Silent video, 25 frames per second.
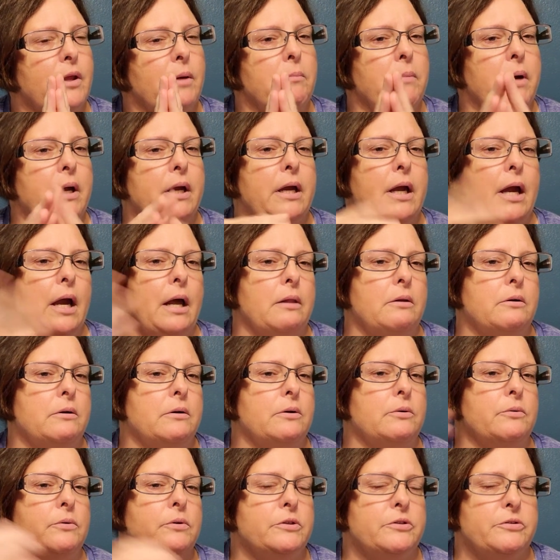My
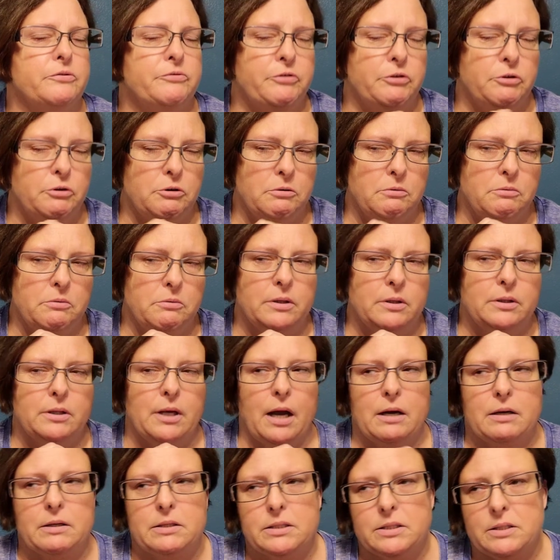calendar was full with
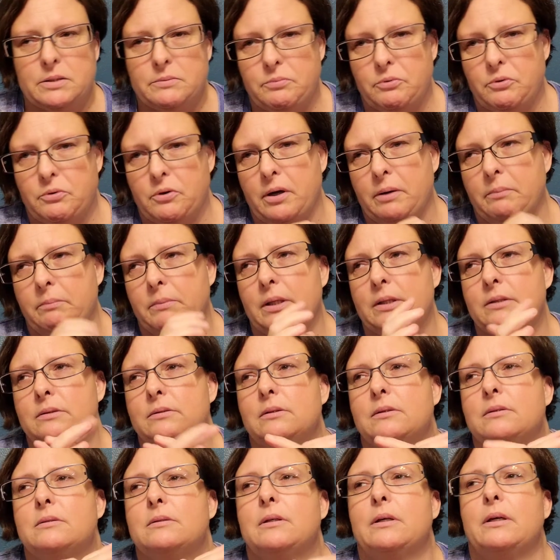doctor's
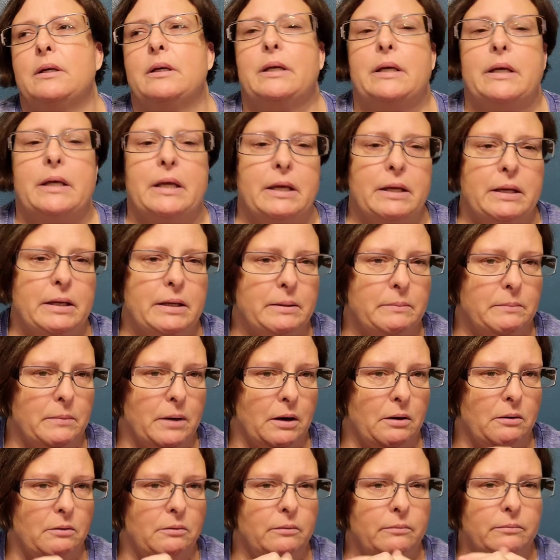appointments and
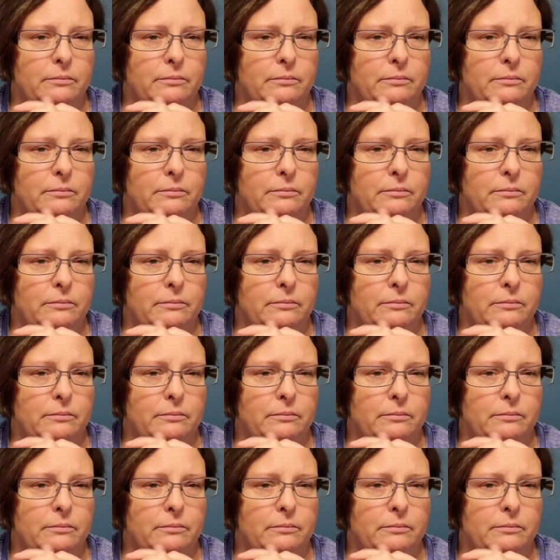chemo.